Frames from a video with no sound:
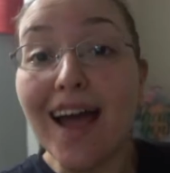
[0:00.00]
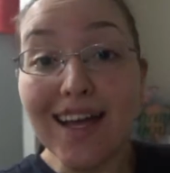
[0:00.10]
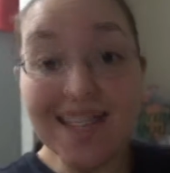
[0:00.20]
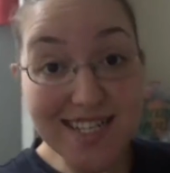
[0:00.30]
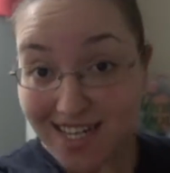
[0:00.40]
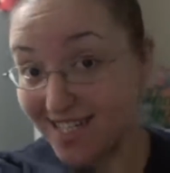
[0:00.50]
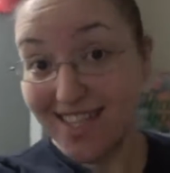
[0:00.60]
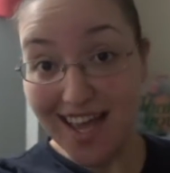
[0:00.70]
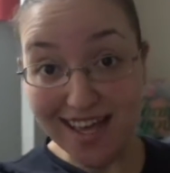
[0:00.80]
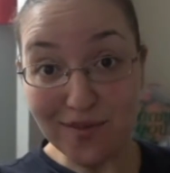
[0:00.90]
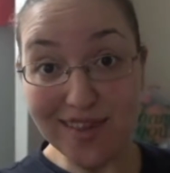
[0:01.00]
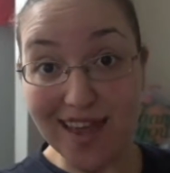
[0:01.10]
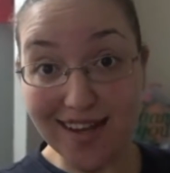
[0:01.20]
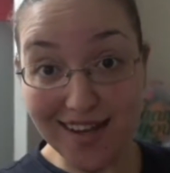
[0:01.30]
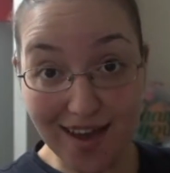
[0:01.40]
And just like with
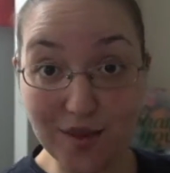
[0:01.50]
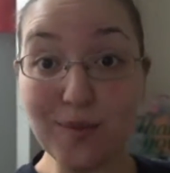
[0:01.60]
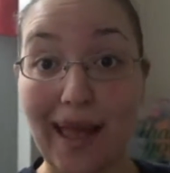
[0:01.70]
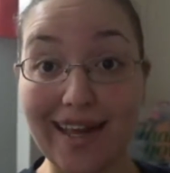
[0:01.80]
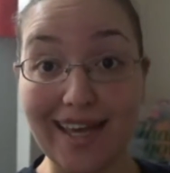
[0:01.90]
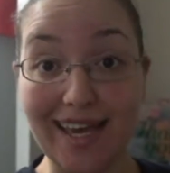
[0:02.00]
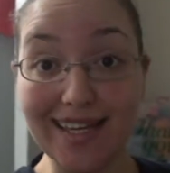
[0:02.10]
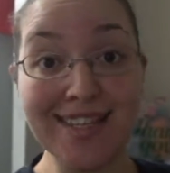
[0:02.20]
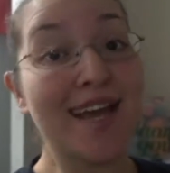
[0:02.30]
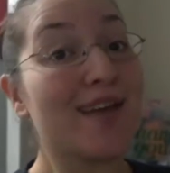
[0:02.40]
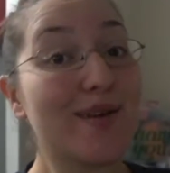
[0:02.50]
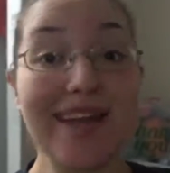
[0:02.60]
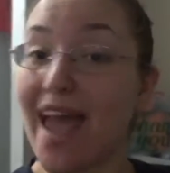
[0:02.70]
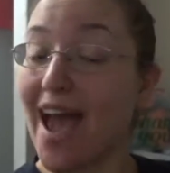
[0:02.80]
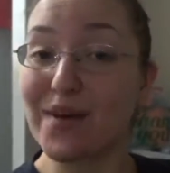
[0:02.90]
any other pancakes, you
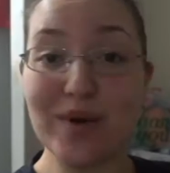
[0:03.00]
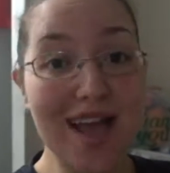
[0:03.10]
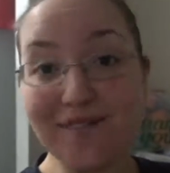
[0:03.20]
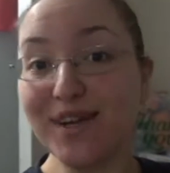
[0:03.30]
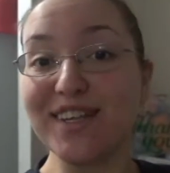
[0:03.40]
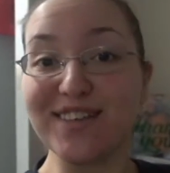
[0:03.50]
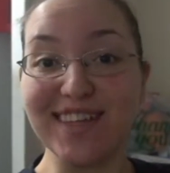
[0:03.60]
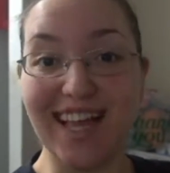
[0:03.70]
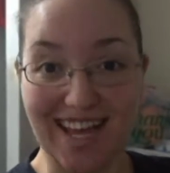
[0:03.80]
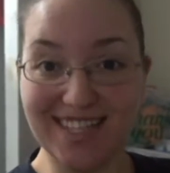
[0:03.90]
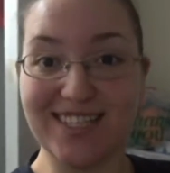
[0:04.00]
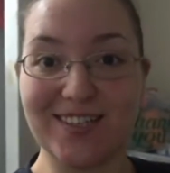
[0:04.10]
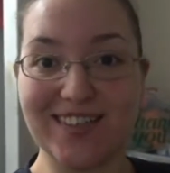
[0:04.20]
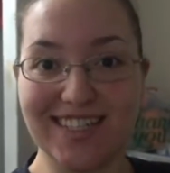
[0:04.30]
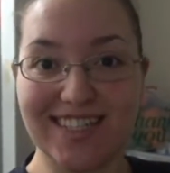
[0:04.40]
can add whatever you like to
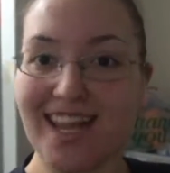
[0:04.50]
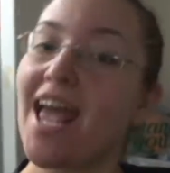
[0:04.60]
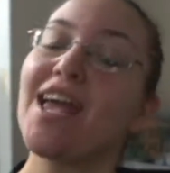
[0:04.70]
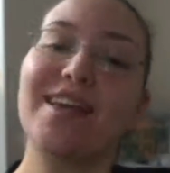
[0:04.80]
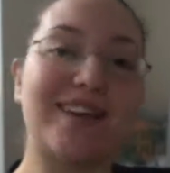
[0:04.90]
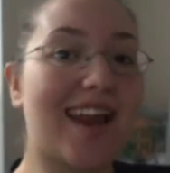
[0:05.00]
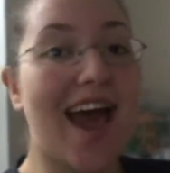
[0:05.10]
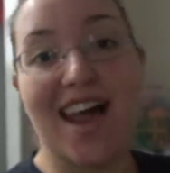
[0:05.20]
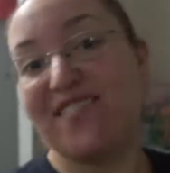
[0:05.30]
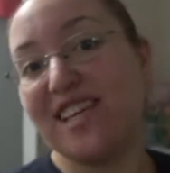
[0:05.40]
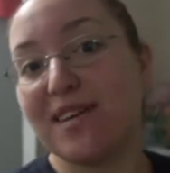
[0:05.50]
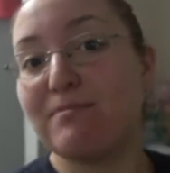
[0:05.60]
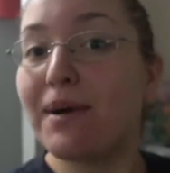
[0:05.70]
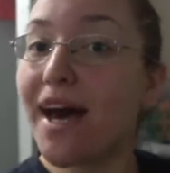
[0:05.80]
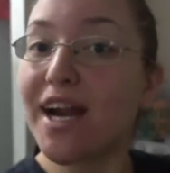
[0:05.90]
it. You can add
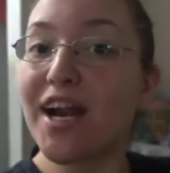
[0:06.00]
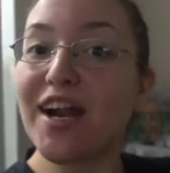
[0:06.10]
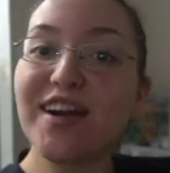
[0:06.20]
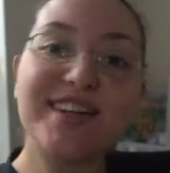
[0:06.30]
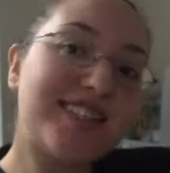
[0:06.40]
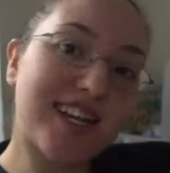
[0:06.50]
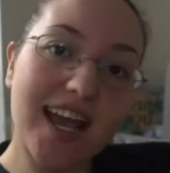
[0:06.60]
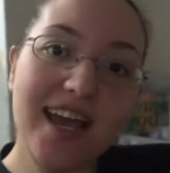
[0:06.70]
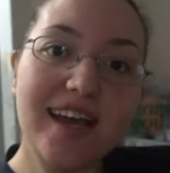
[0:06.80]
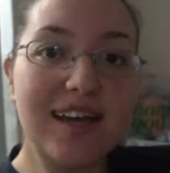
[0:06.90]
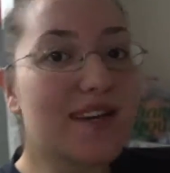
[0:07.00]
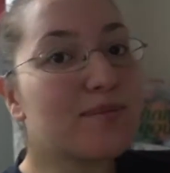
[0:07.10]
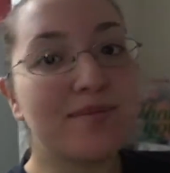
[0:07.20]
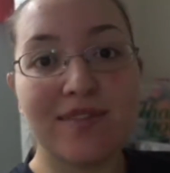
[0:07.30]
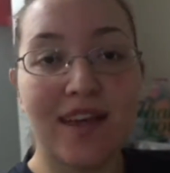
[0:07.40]
vegan butter,
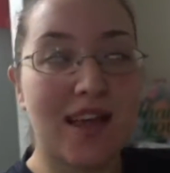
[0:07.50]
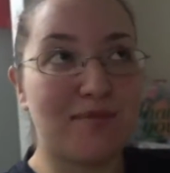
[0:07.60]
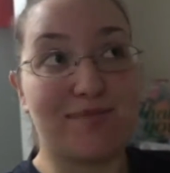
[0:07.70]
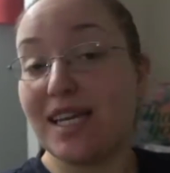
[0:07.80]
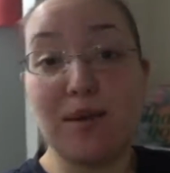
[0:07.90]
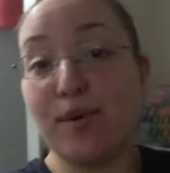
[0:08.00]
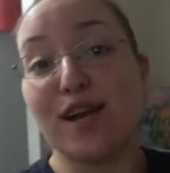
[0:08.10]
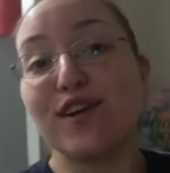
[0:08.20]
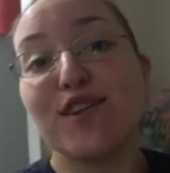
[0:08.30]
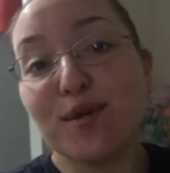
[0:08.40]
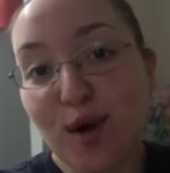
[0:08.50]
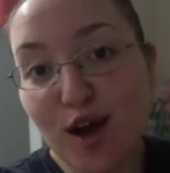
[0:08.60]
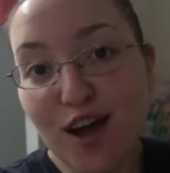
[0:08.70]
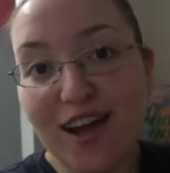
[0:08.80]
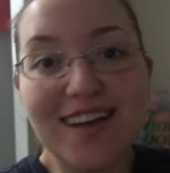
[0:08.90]
jam, peanut butter if you
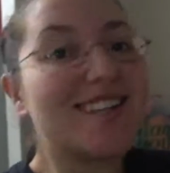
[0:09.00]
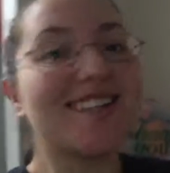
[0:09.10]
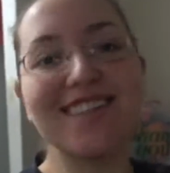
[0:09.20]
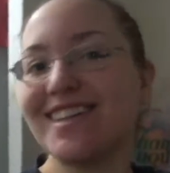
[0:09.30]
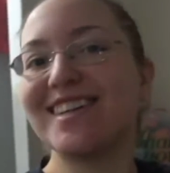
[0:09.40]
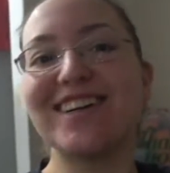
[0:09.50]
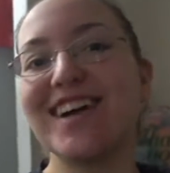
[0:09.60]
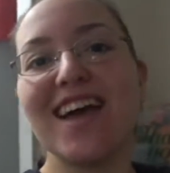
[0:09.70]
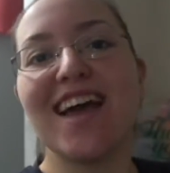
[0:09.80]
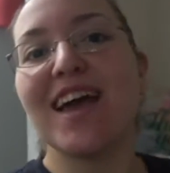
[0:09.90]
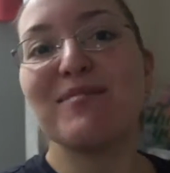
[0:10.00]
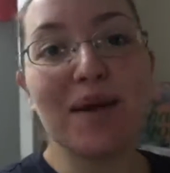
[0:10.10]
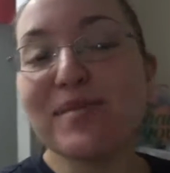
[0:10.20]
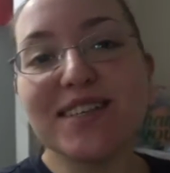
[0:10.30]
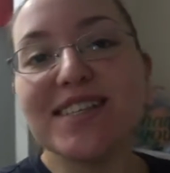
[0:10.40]
want,
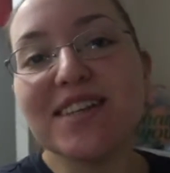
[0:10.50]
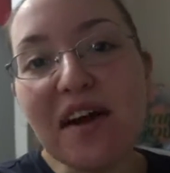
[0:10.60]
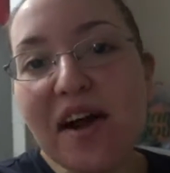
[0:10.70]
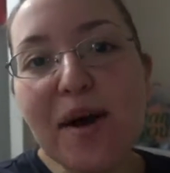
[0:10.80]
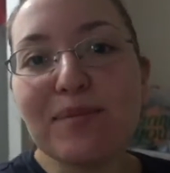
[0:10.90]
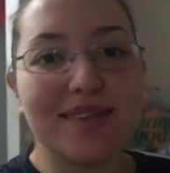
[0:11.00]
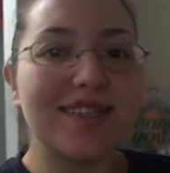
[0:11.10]
maple syrup.